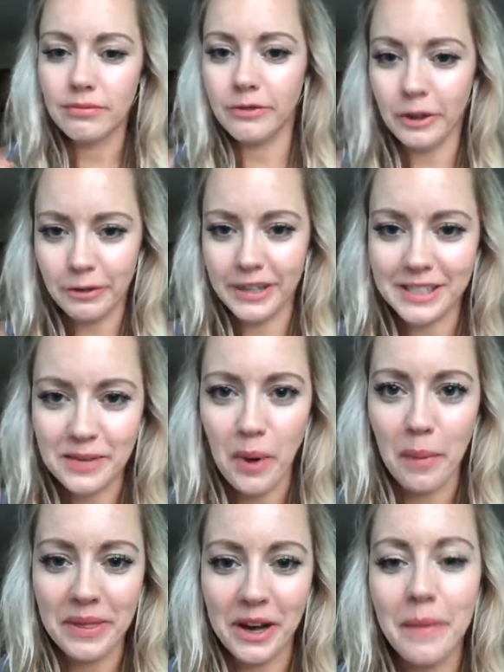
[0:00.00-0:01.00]
Feel free to
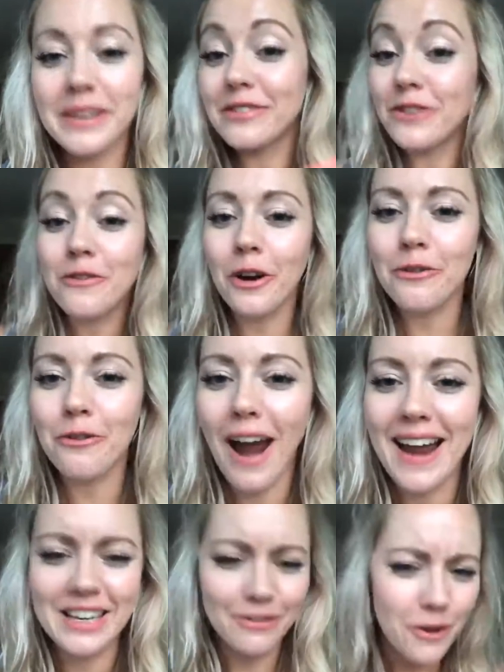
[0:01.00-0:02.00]
pop in the comments if you've got a
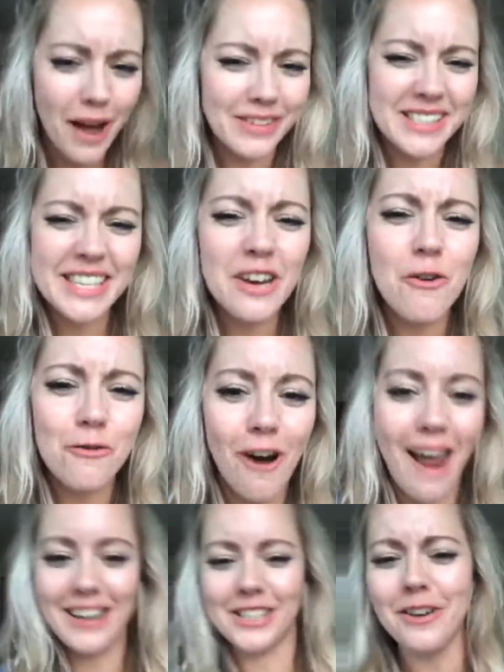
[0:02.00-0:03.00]
friend. If you have a single
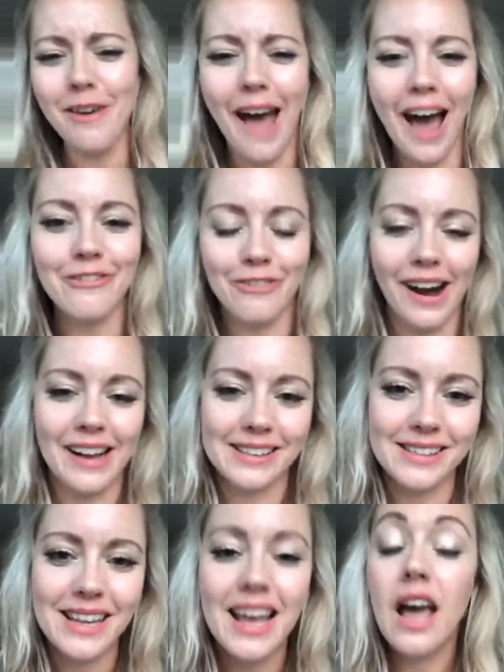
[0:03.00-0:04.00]
friend, do you have friends?